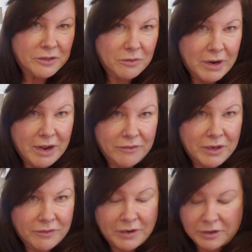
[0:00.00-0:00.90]
don't have
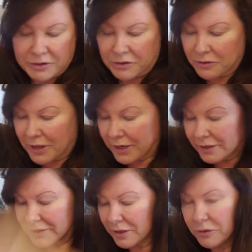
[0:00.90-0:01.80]
enough hair to do
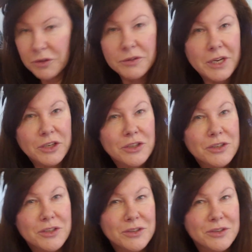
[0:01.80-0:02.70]
that, so 2
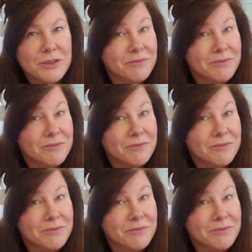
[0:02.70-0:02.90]
sections is